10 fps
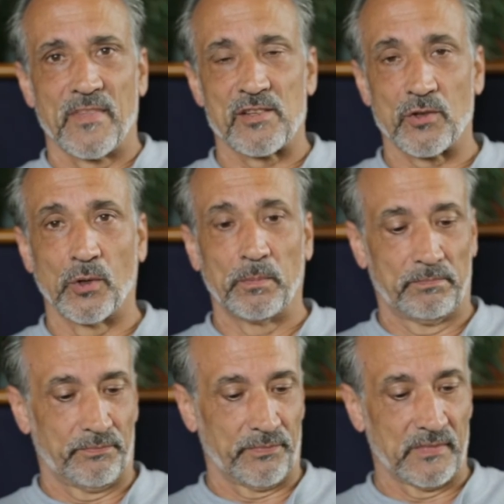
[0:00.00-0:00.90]
So
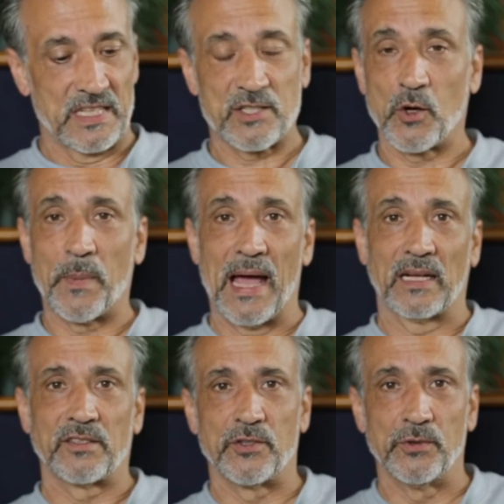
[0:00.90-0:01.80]
let's go
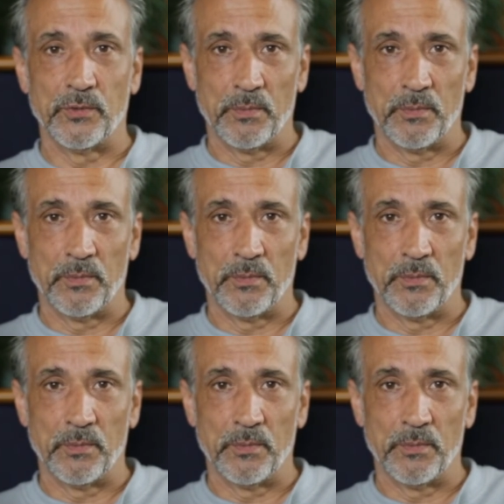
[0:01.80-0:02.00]
back to